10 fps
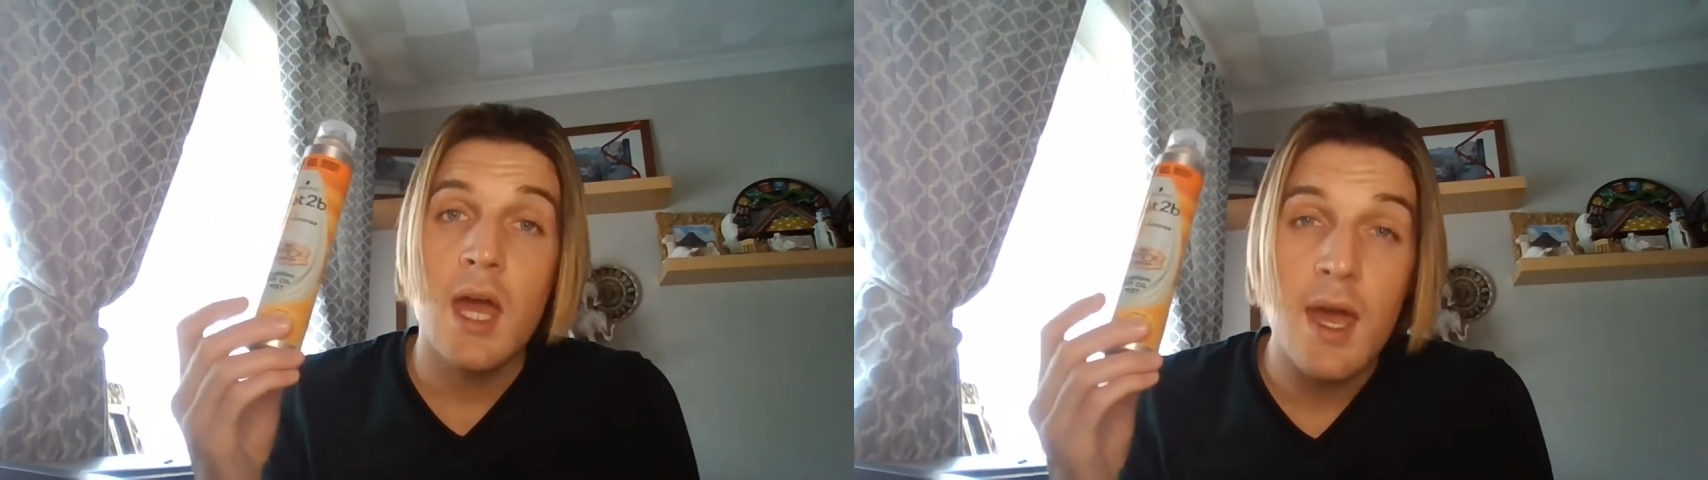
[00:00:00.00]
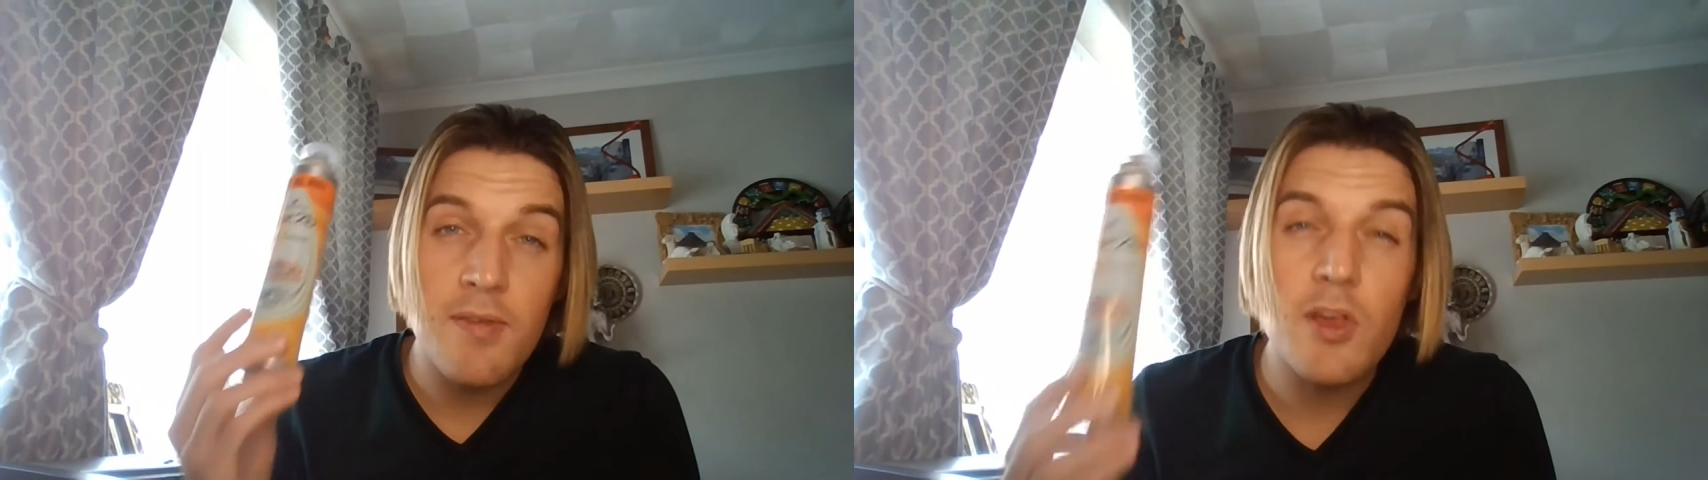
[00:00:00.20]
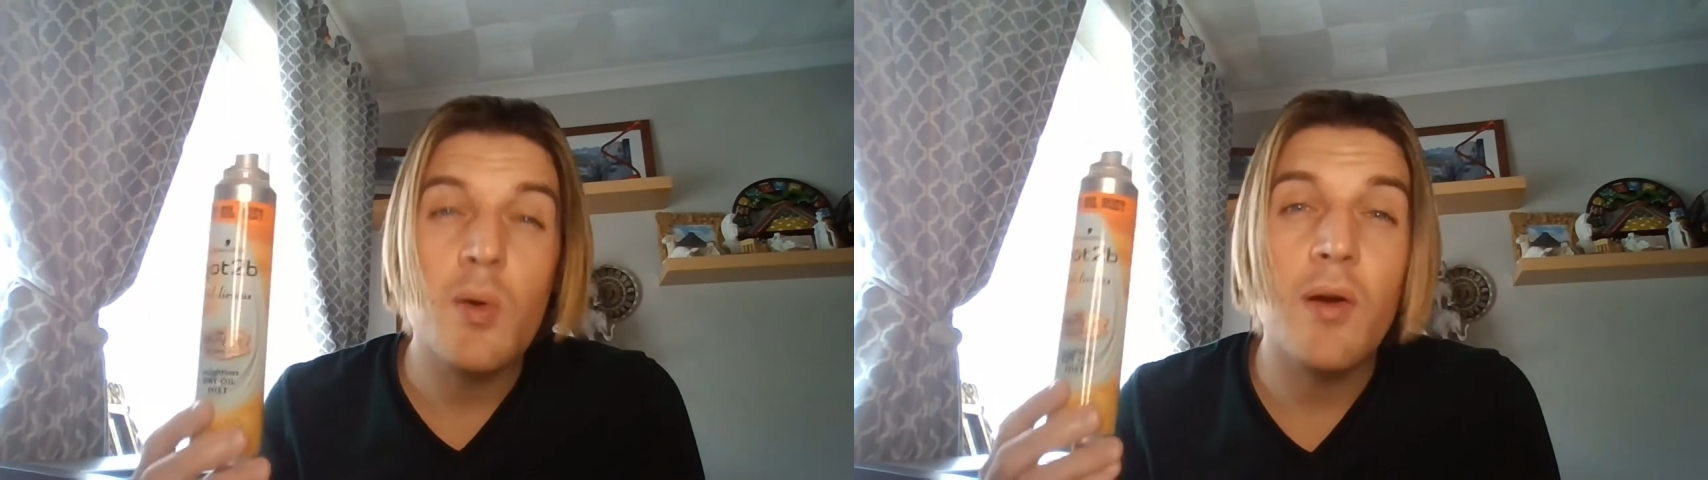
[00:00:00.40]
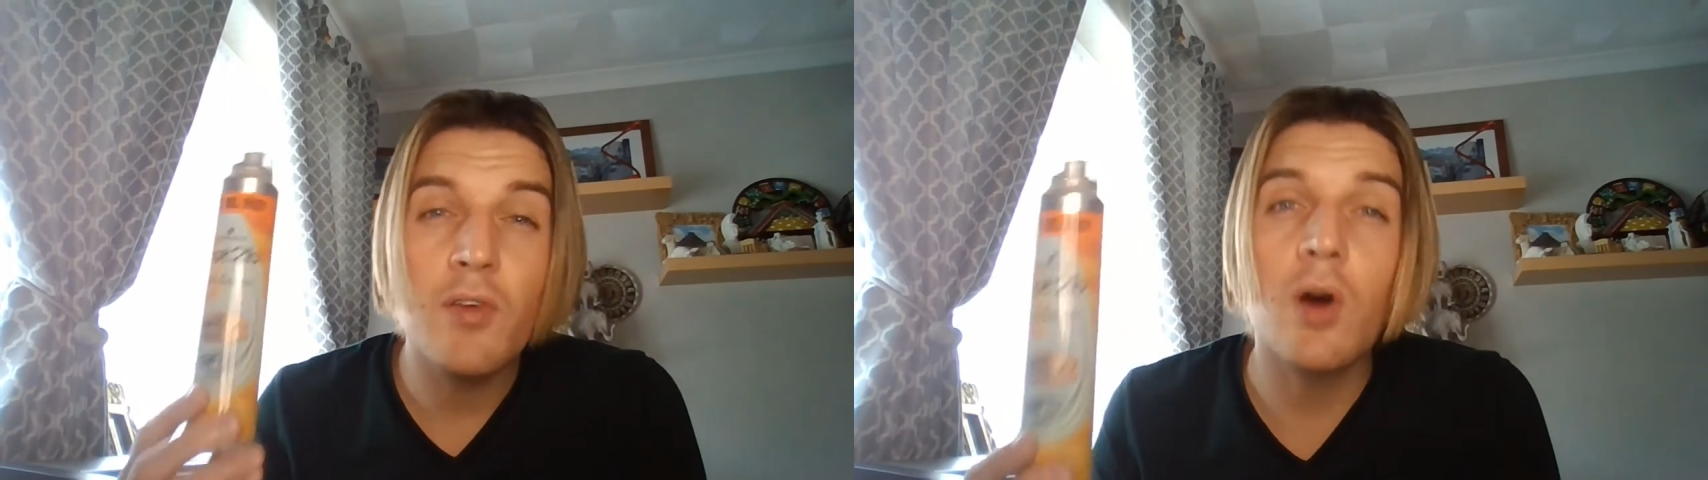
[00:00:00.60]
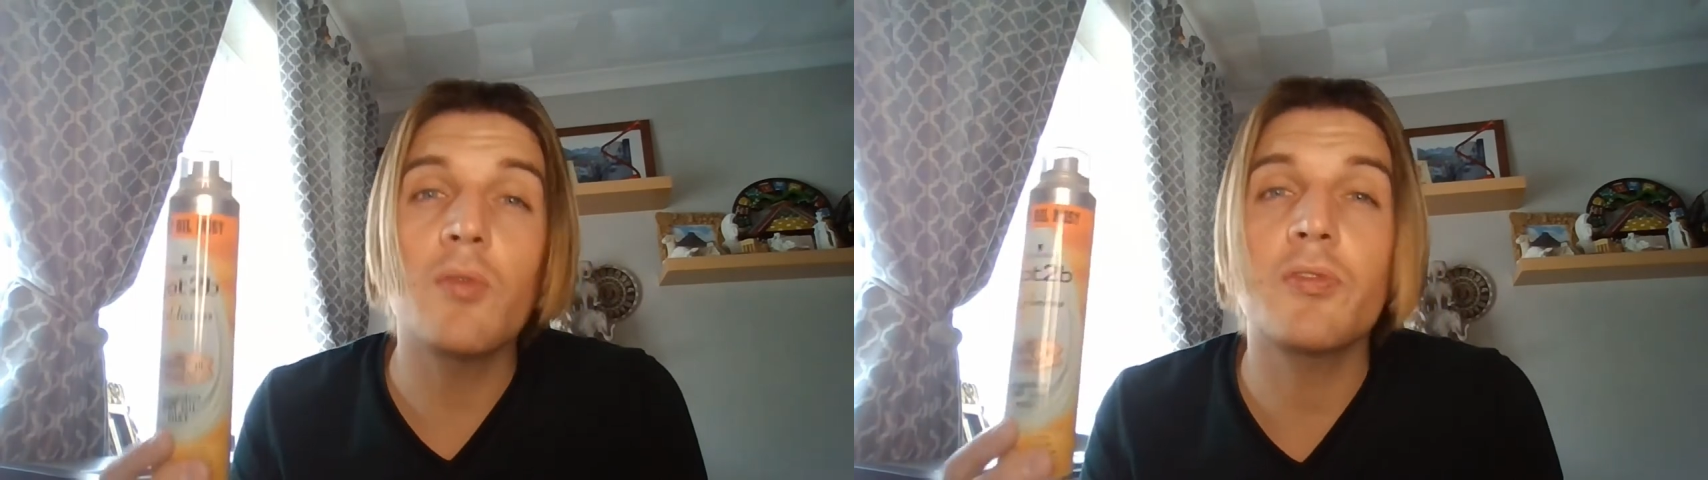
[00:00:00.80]
If you have
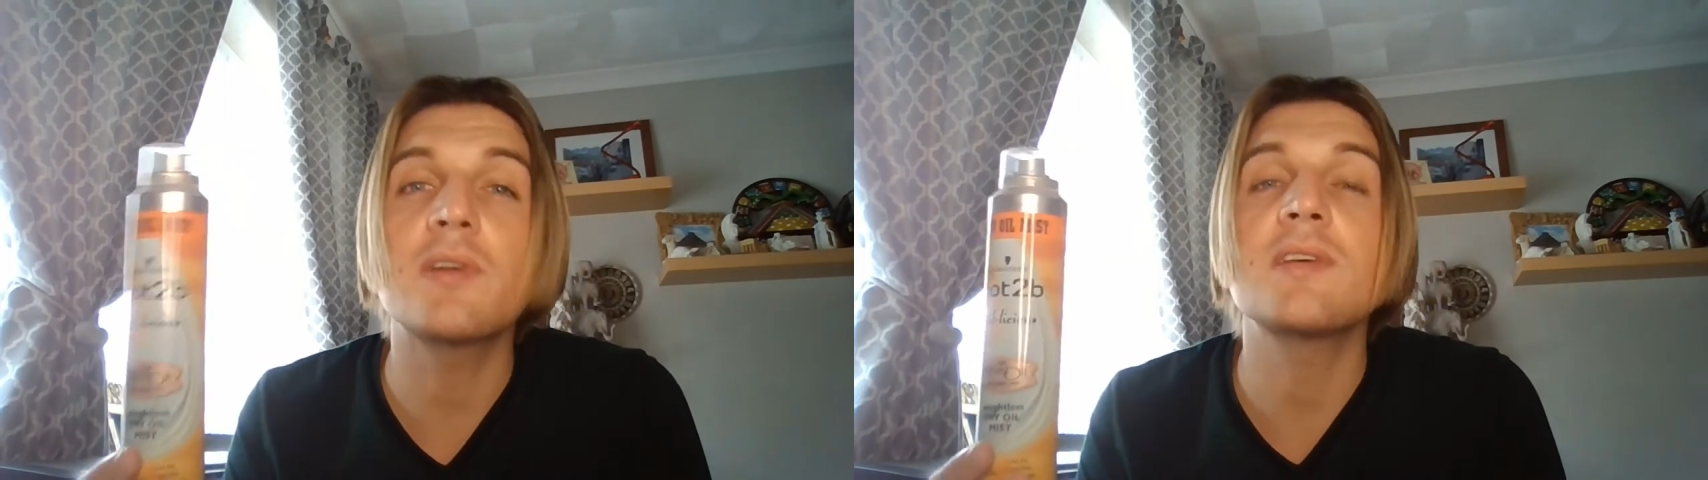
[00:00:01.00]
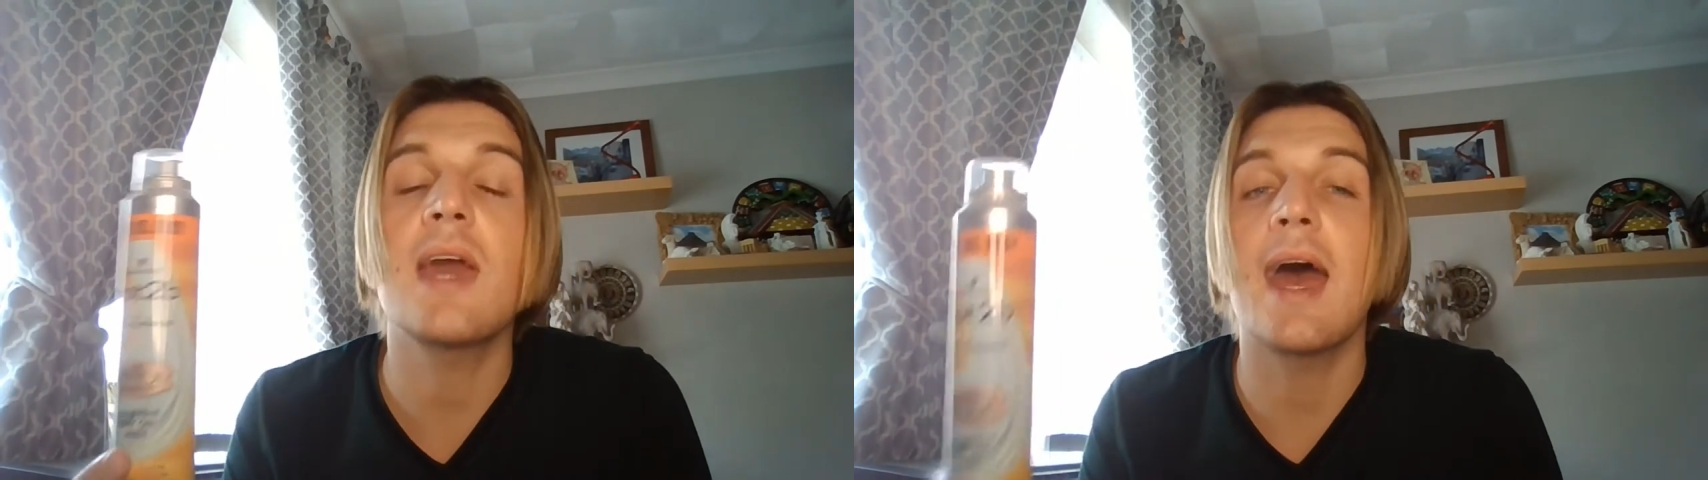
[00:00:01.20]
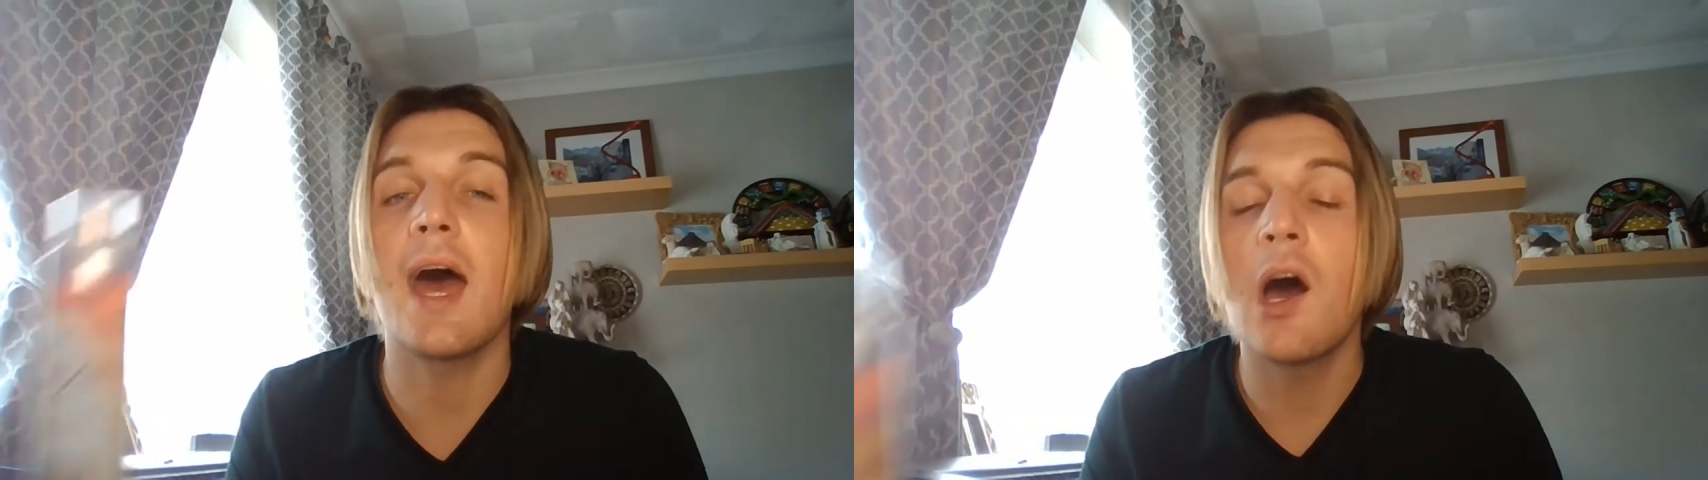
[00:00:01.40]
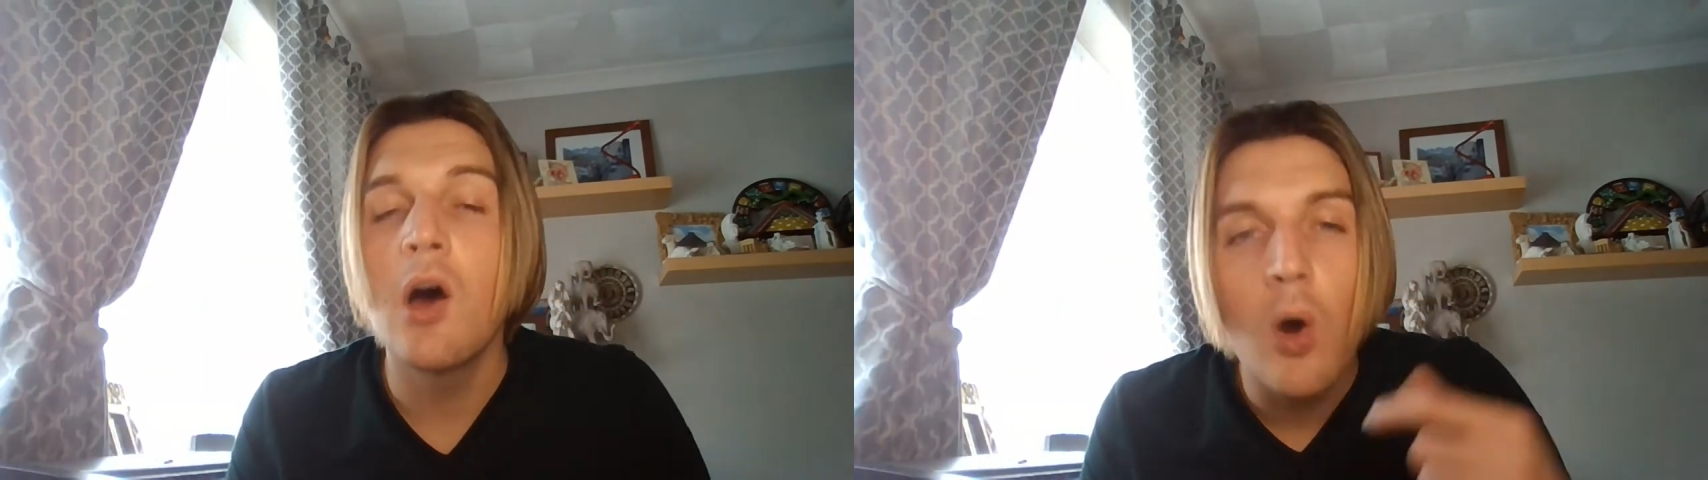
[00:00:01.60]
got frizzy hair,